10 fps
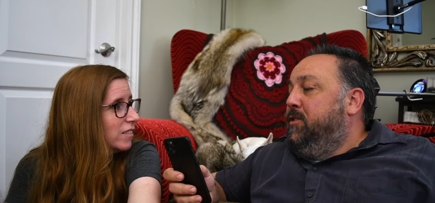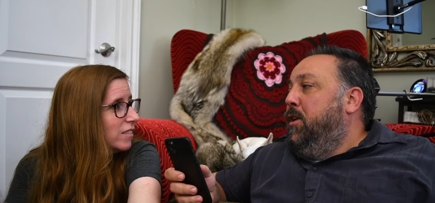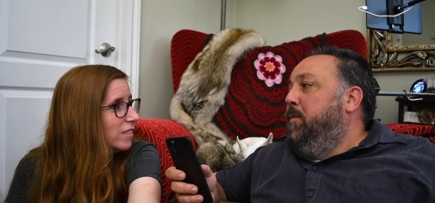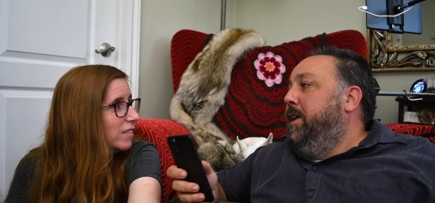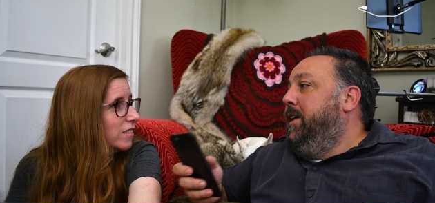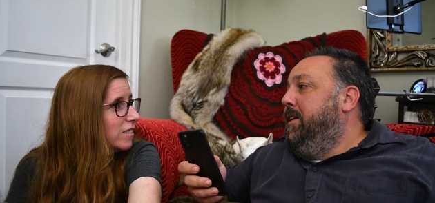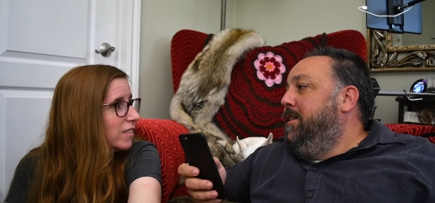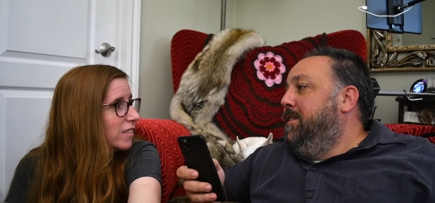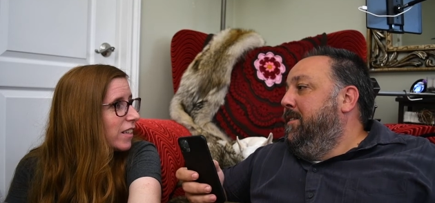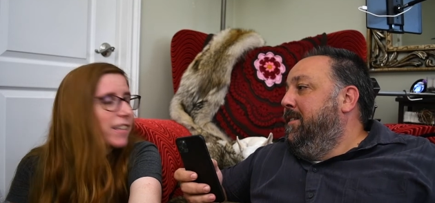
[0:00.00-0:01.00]
Speaker 1: call Mike.
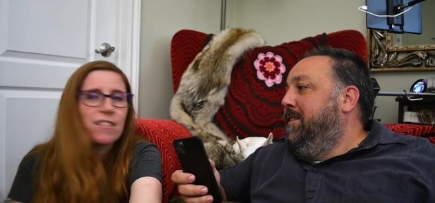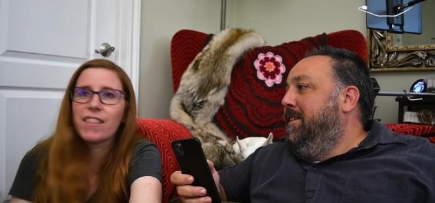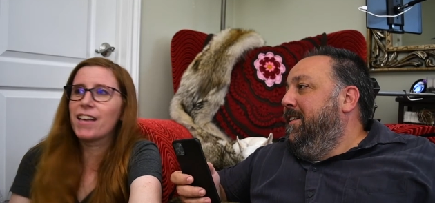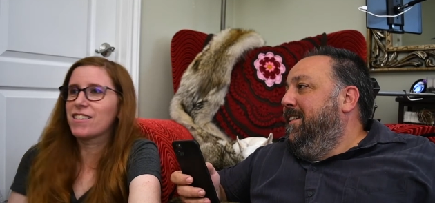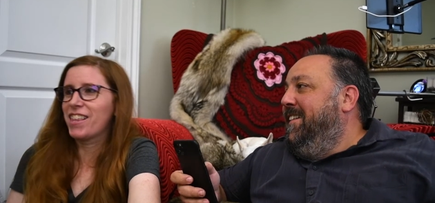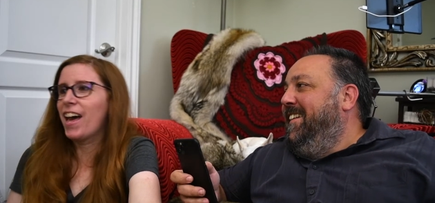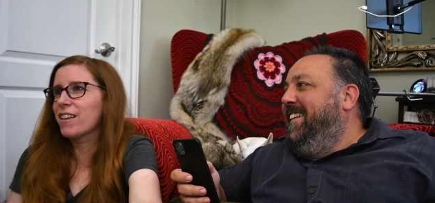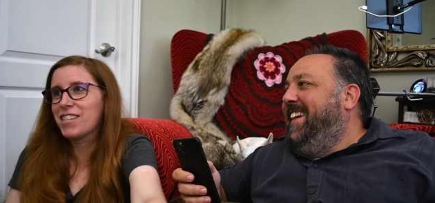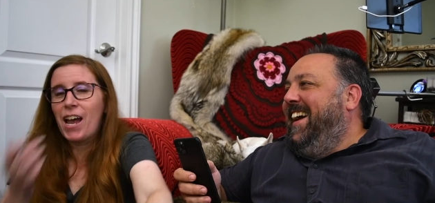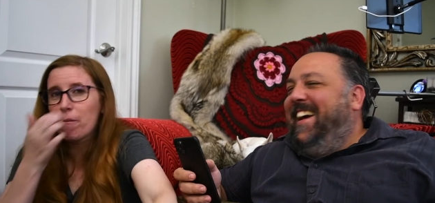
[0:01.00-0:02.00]
Speaker 2: Yes, that's
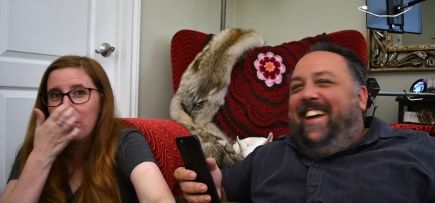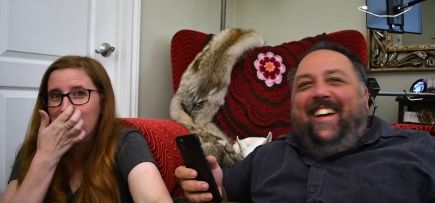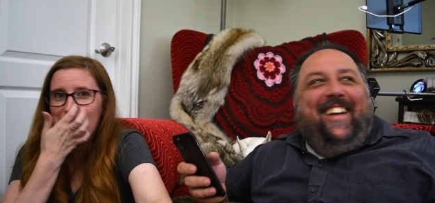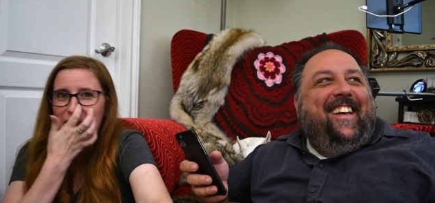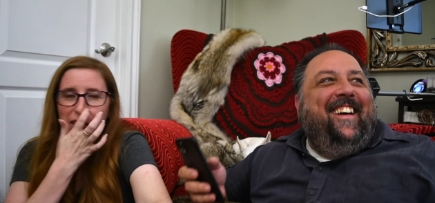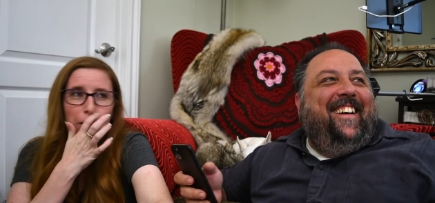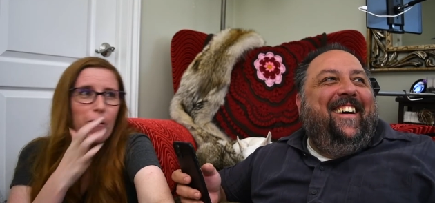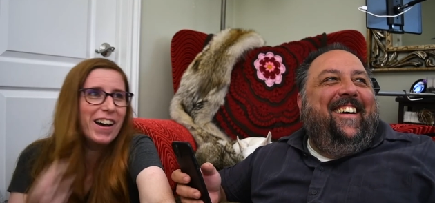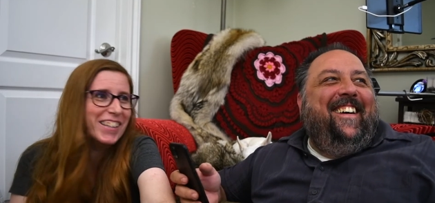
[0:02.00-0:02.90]
that's okay. absolutely the one.